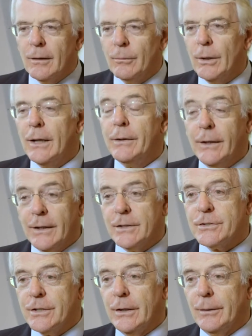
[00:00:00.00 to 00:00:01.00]
Well, I think
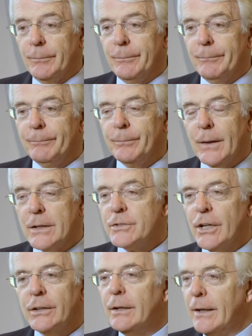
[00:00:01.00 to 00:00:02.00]
it's uh,
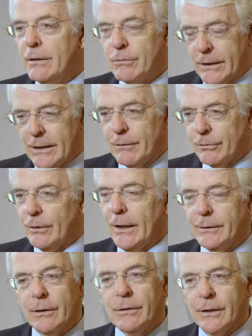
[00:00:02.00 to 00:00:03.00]
certainly in recovery.
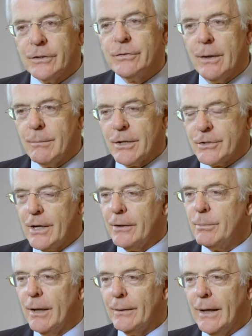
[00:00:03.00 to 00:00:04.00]
I don't think there's very much doubt
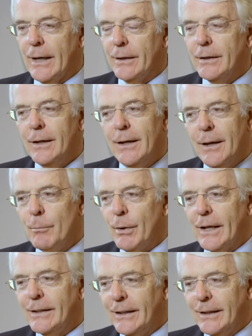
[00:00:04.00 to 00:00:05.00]
about that. But
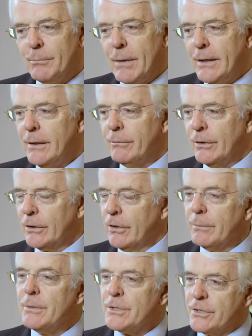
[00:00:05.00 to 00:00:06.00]
I think in many of the
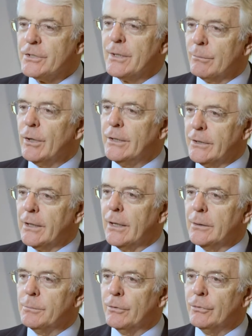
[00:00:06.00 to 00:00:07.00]
economies there's some way to
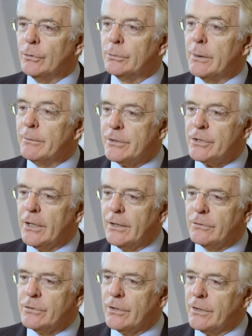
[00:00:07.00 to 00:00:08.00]
go before we
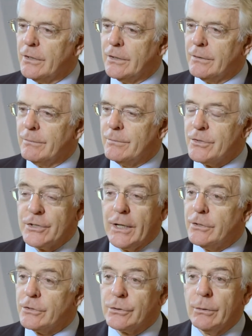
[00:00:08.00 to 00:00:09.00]
return to the
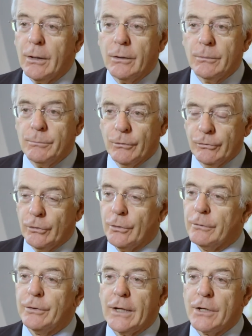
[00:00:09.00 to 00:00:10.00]
status quo before
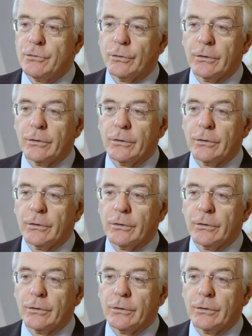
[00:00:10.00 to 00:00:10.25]
the financial